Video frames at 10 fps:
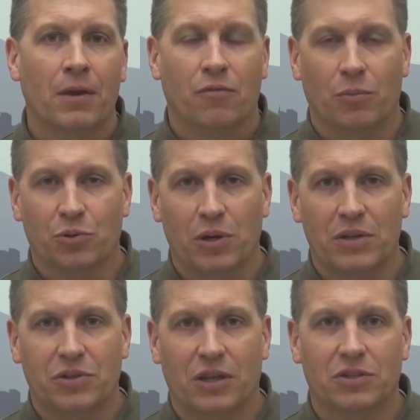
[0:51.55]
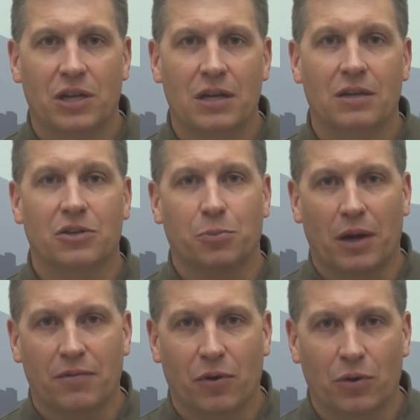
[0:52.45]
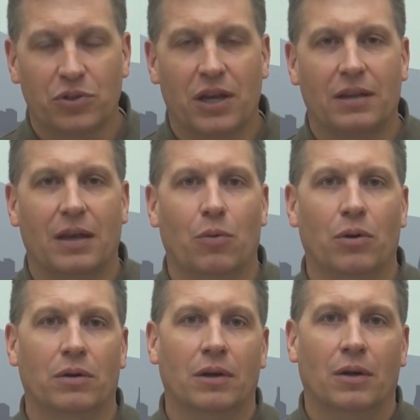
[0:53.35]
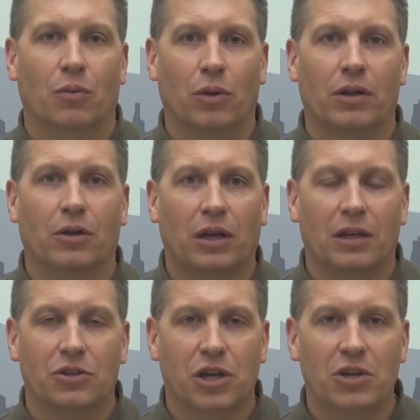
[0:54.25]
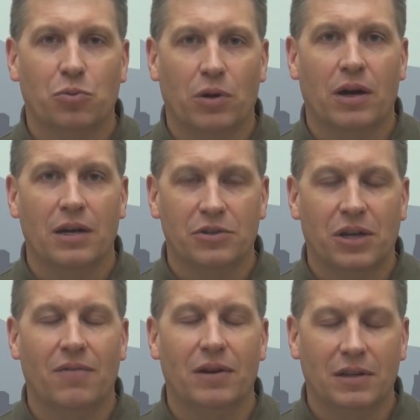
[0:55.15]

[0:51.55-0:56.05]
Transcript: from 2016, despite folks saying they weren't really looking to change 197.